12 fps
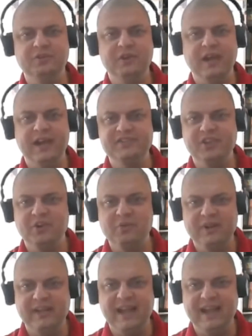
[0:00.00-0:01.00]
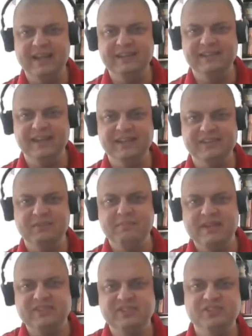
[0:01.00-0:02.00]
guys already had some
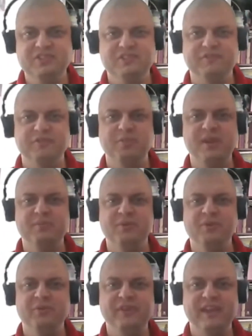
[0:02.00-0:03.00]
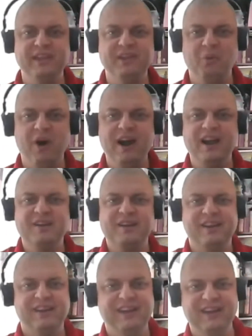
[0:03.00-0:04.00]
messages for people taking a walk
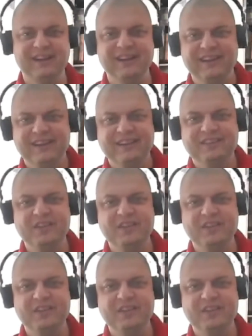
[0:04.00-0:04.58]
that